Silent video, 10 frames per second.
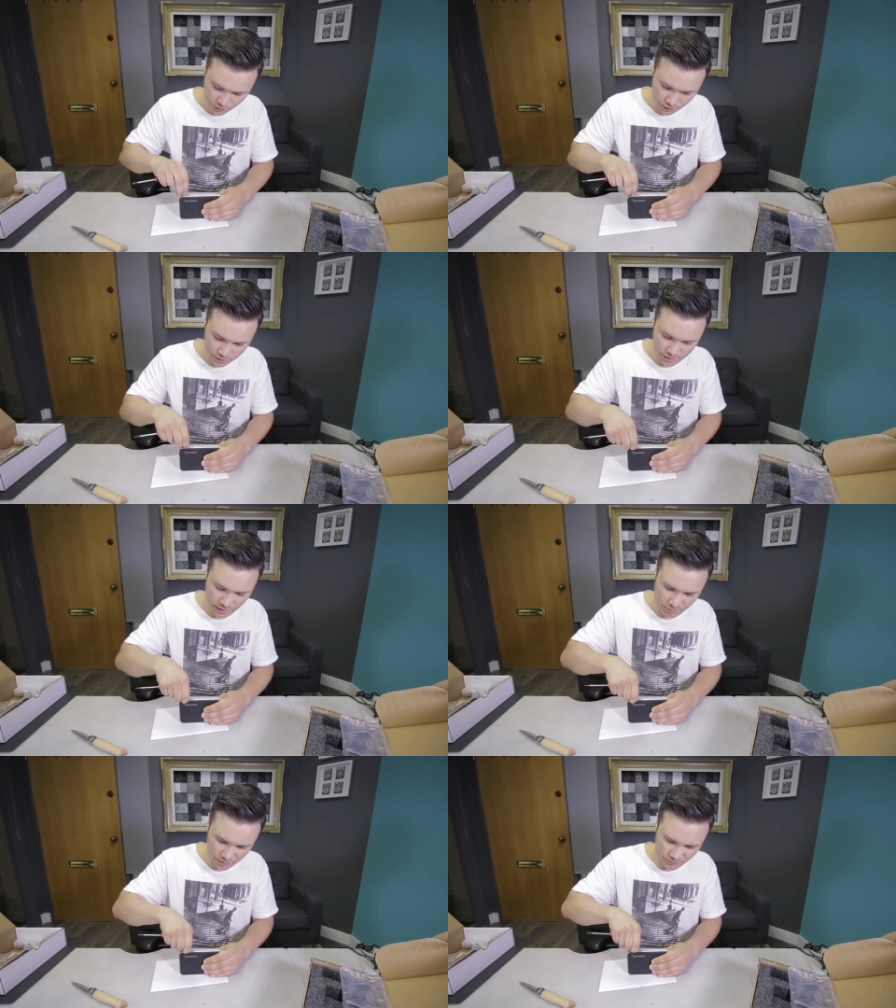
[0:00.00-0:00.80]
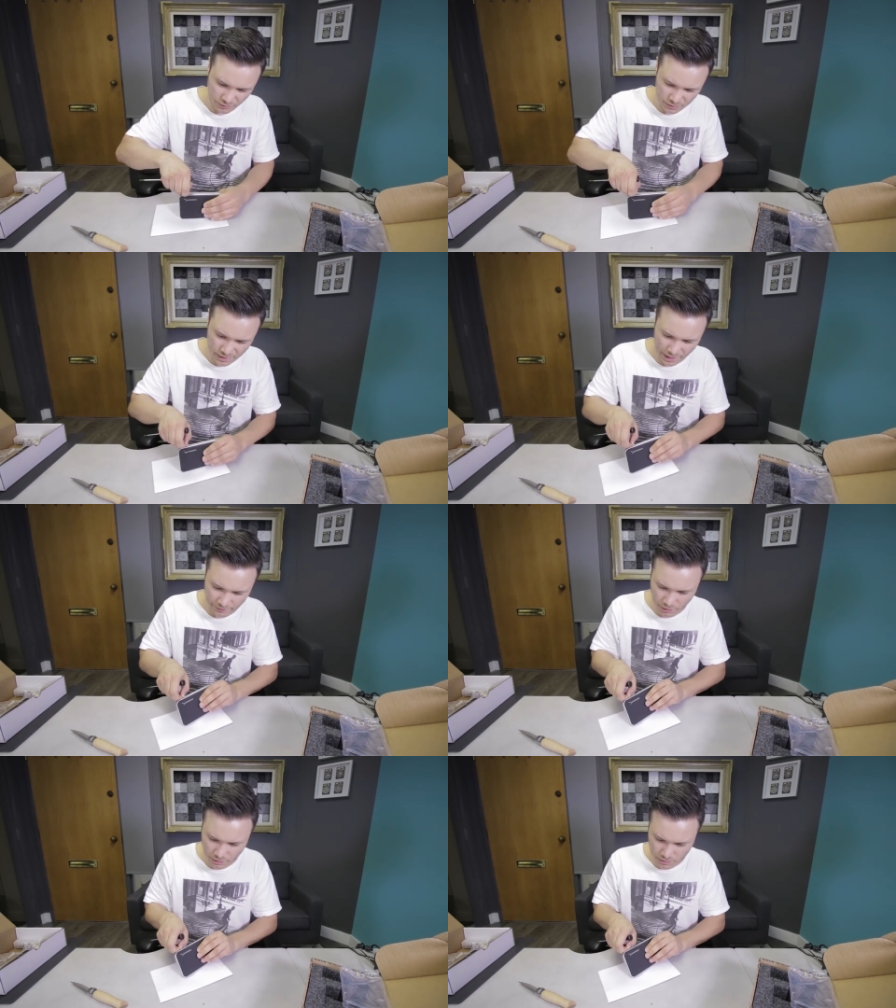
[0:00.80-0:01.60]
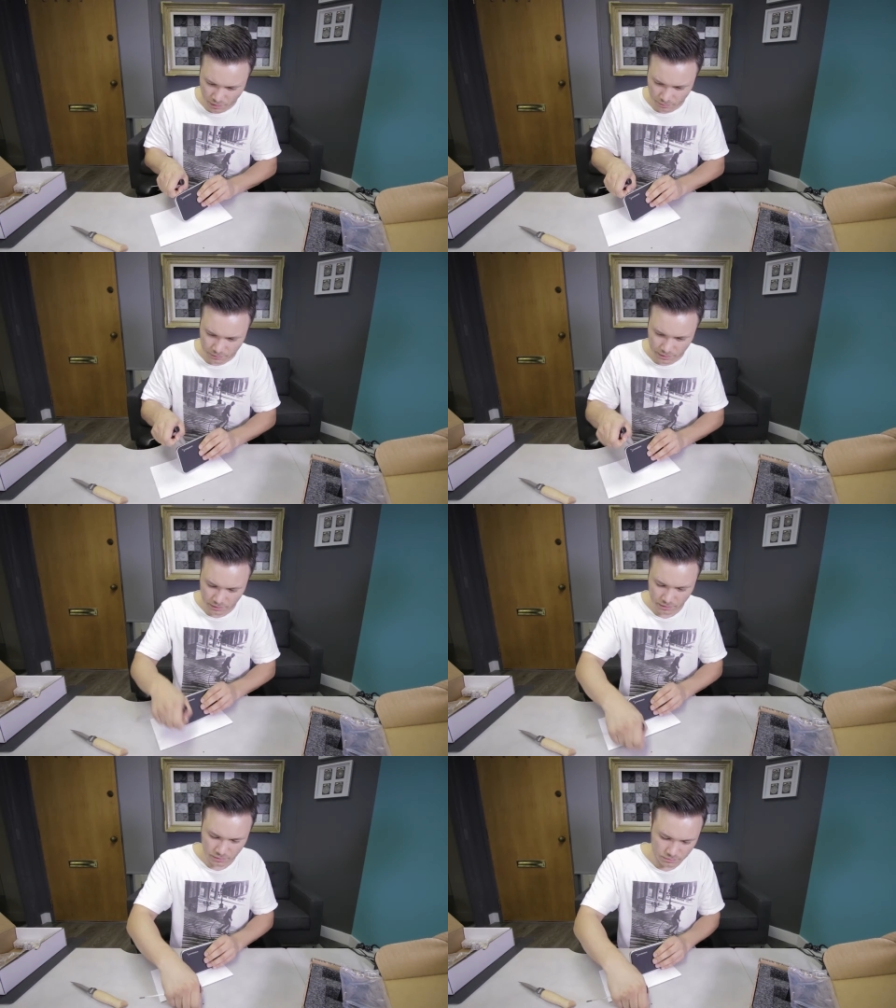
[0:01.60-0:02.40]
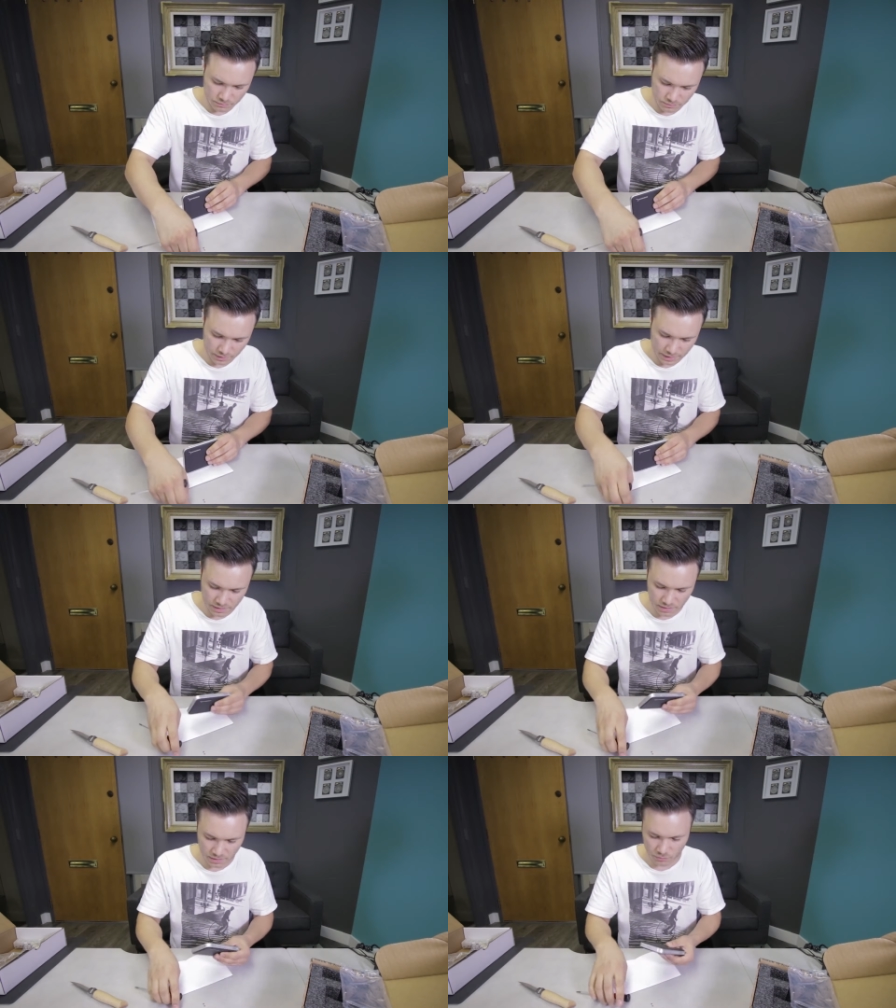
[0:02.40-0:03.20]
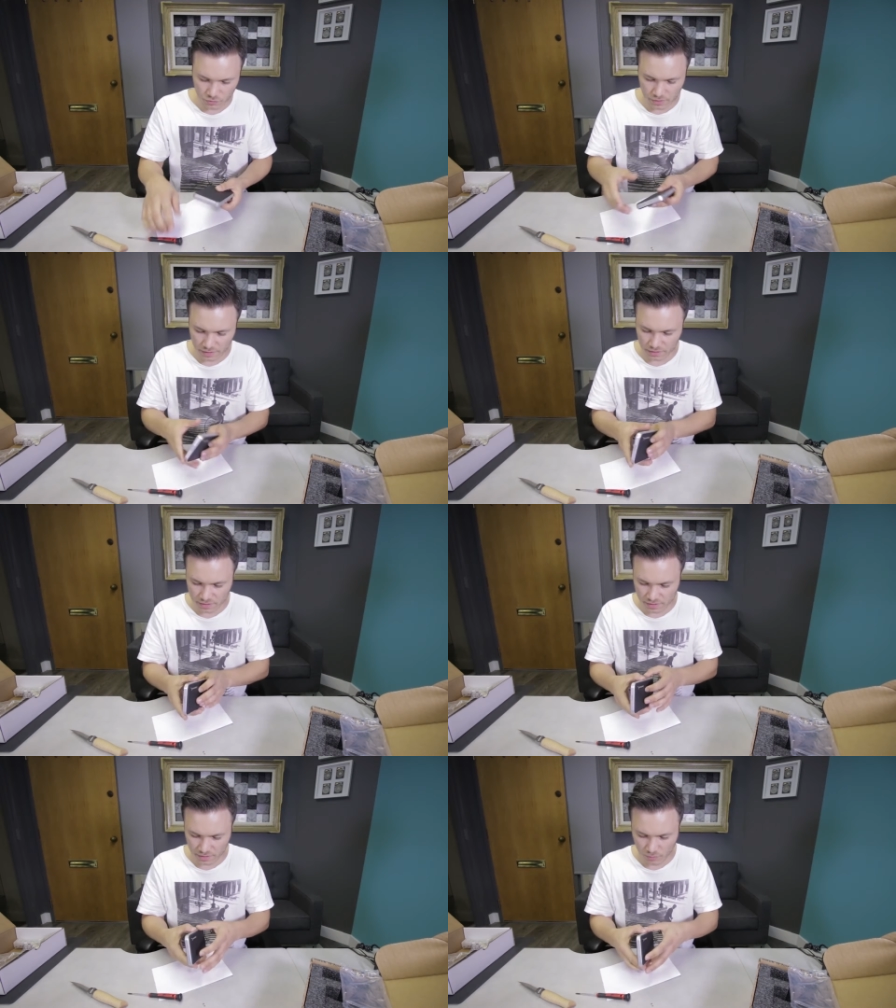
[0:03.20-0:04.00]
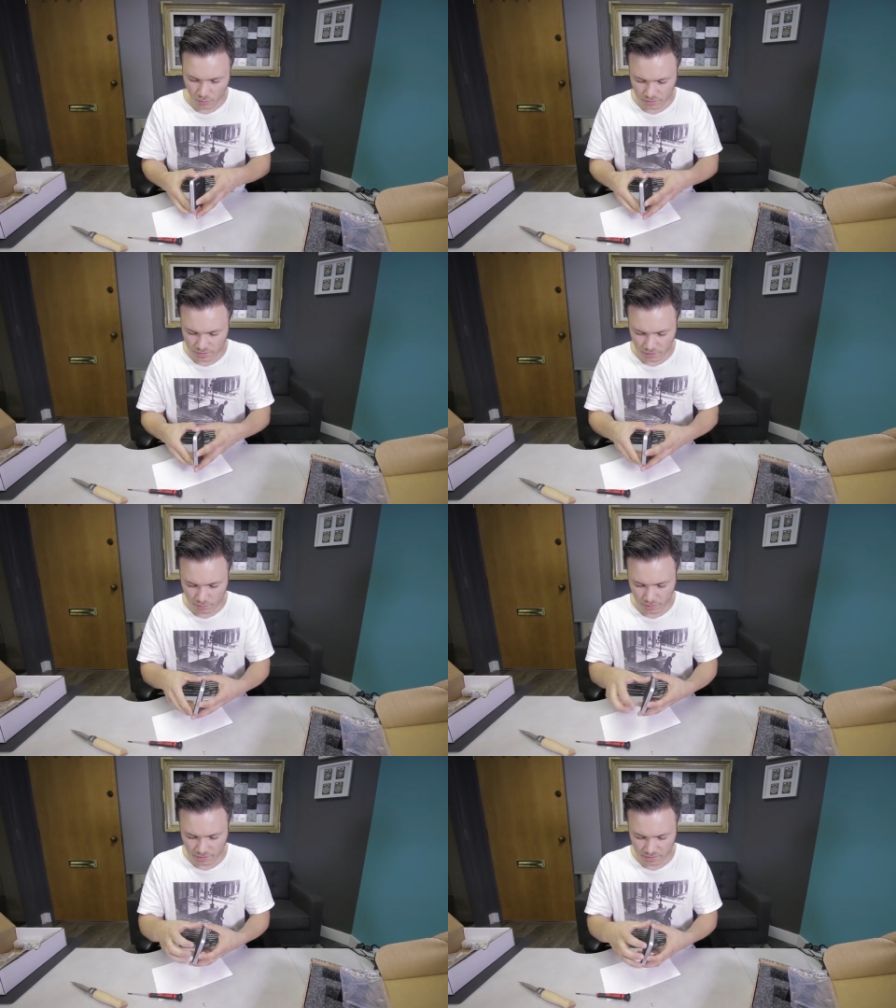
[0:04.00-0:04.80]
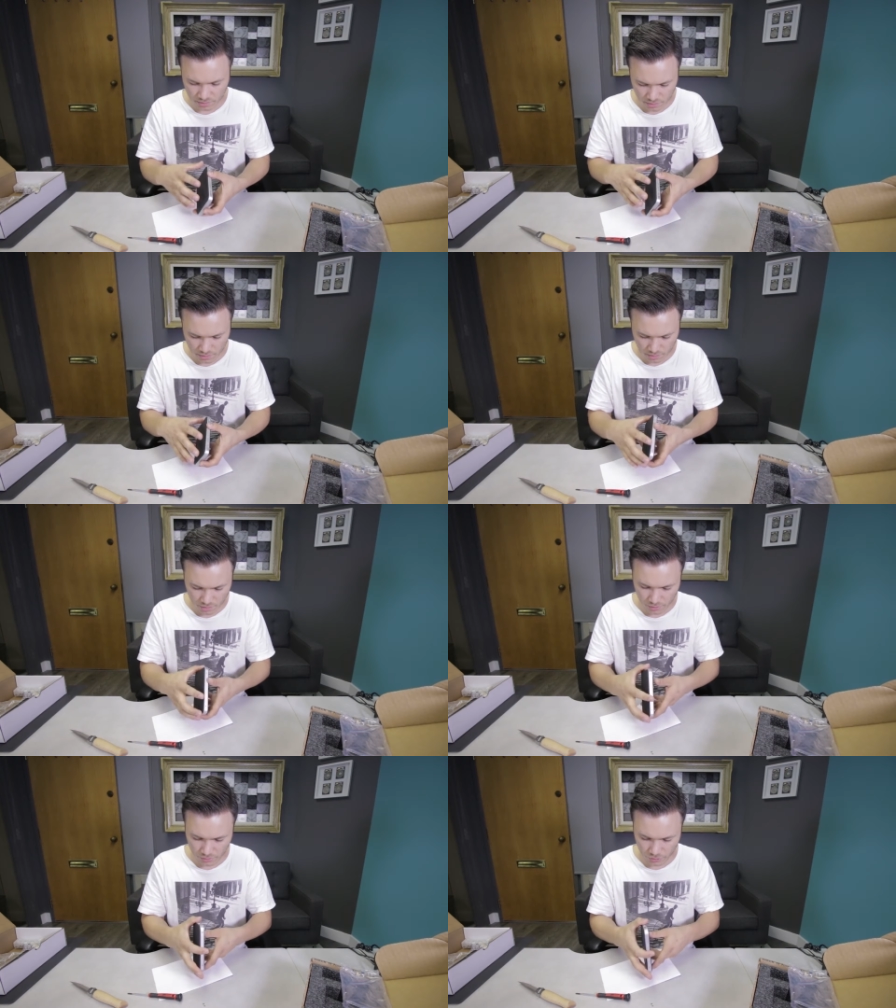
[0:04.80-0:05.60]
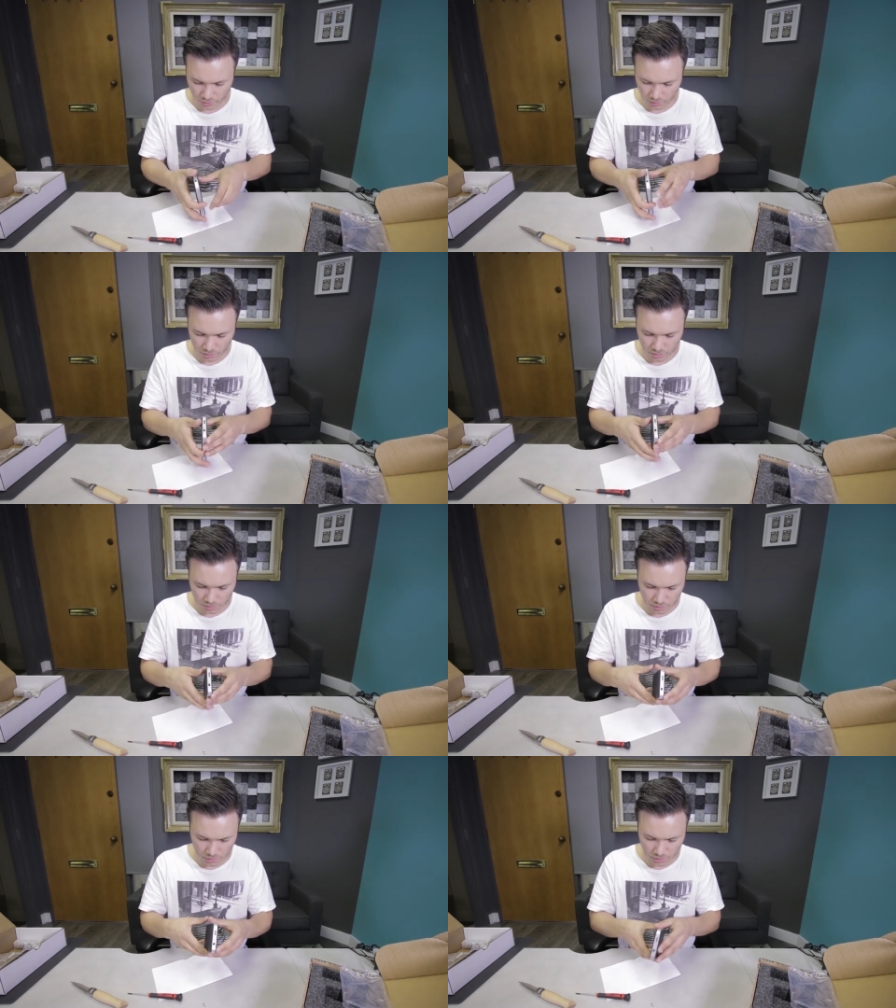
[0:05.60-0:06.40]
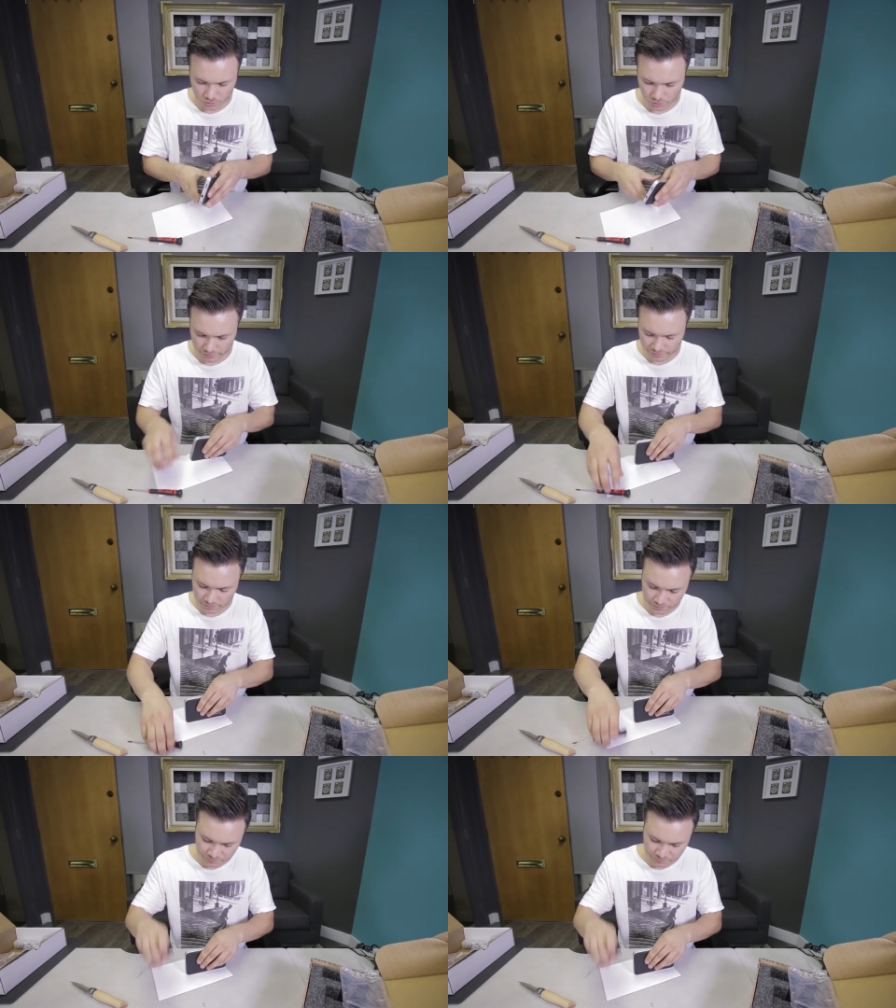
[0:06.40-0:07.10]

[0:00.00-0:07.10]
on the inside, but it feels heavy, so I'm gonna guess that most likely it's like a one terabyte thicker hard drive.